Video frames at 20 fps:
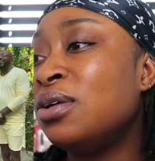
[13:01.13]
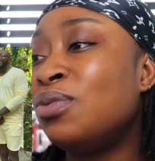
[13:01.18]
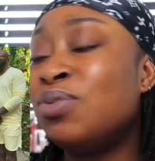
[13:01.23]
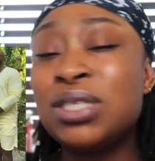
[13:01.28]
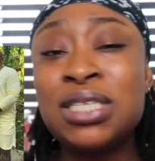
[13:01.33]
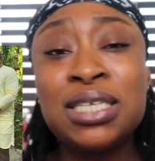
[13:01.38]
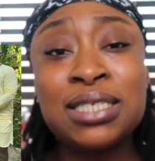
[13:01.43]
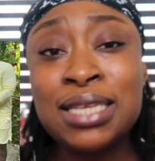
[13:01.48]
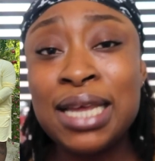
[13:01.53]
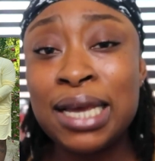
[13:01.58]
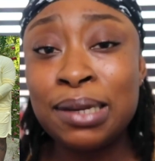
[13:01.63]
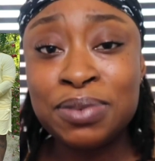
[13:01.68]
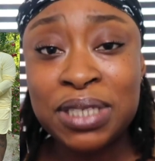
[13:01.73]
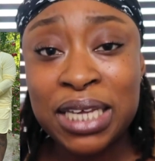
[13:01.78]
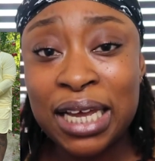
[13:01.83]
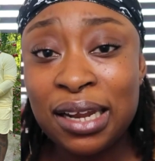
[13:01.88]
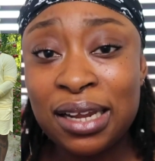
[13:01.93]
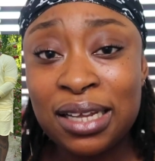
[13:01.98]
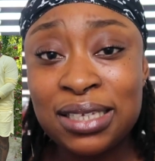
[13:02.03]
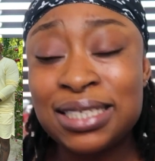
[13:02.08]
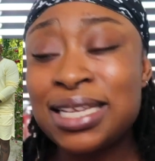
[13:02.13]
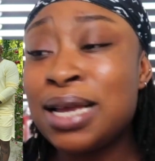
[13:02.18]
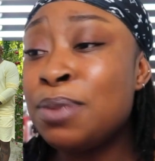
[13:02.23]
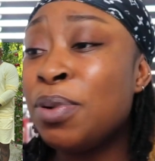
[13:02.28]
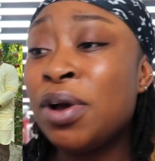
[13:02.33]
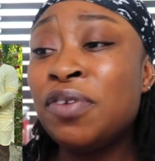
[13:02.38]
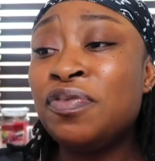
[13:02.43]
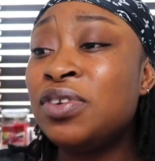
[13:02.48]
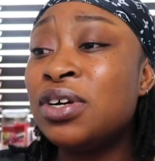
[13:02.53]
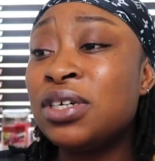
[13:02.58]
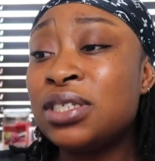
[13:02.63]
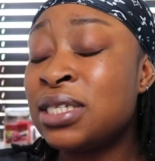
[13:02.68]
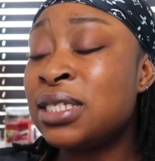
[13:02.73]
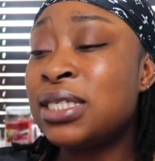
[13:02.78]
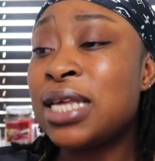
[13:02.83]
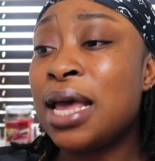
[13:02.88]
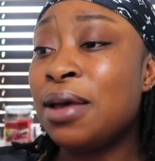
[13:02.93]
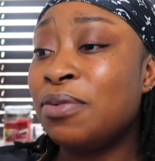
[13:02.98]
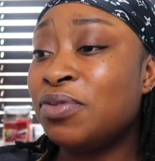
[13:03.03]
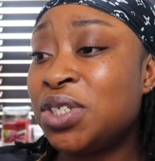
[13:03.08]
what's his name dennis they both look the
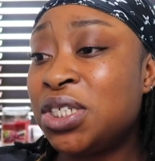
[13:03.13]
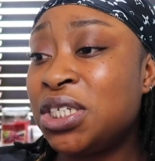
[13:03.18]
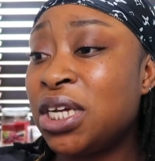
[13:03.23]
same